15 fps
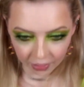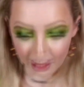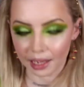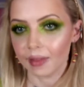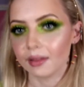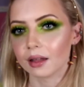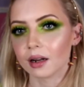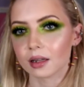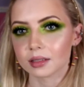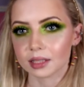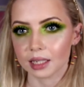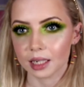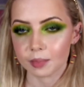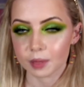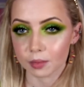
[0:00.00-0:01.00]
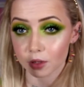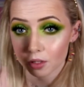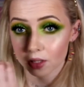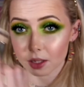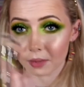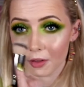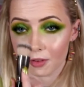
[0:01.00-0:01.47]
Okay, and then onto lips. I'm just
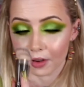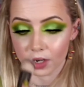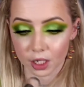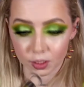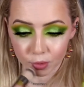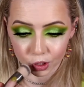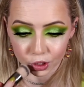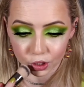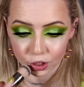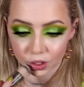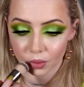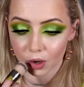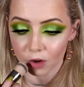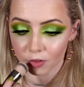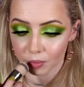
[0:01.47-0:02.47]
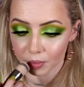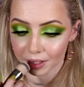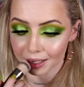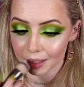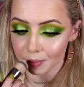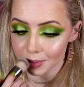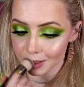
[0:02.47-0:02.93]
gonna take my foundation brush and just go over
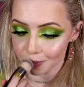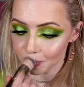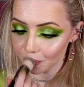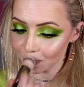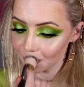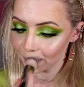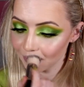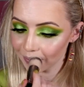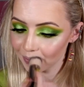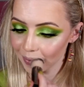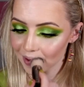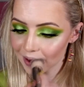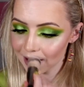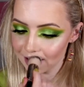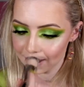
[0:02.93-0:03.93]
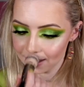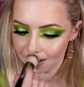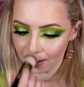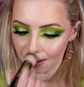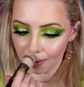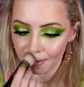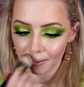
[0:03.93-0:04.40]
my lips.
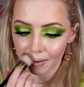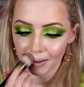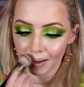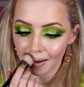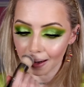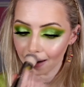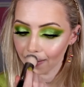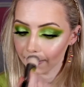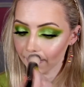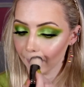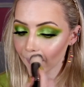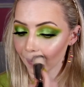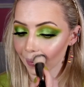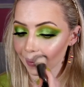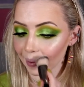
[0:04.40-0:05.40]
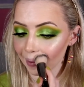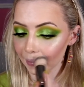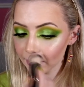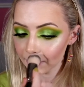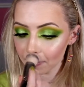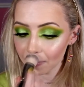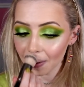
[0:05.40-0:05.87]
Just to take the colour out
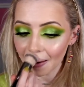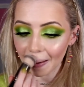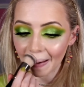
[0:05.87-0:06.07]
of them.